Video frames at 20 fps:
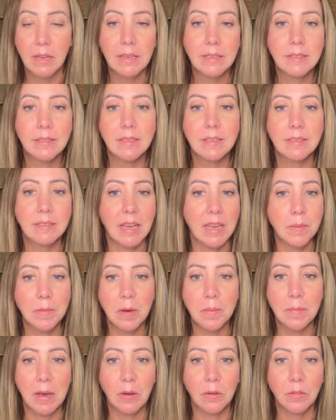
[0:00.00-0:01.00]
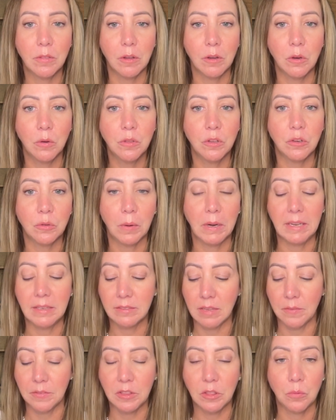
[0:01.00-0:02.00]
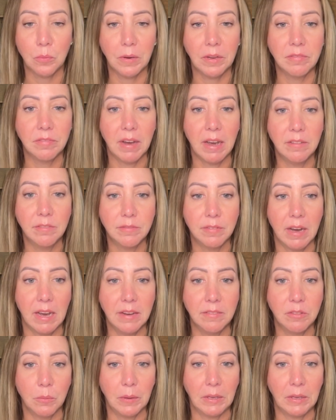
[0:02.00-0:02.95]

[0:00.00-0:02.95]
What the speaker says: It's the same amount though, the 27,355 that